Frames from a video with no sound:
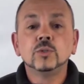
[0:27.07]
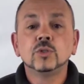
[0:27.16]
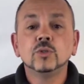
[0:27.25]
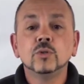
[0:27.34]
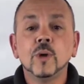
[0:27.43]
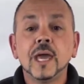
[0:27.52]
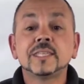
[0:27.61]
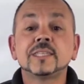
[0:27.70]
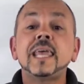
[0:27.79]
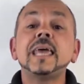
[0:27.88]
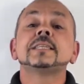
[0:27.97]
to
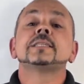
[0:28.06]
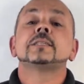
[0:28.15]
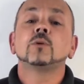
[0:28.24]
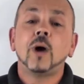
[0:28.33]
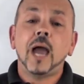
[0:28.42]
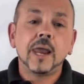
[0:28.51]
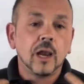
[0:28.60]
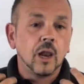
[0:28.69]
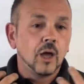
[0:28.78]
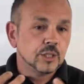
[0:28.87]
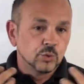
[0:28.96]
assess or
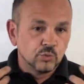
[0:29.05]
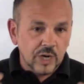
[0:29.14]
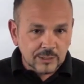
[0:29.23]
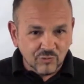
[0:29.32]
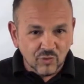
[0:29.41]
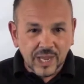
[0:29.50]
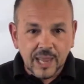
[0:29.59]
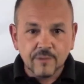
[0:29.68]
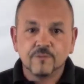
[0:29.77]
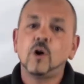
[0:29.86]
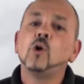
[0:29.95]
analyze a risk before getting
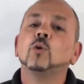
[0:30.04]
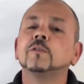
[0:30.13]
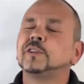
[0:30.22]
involved.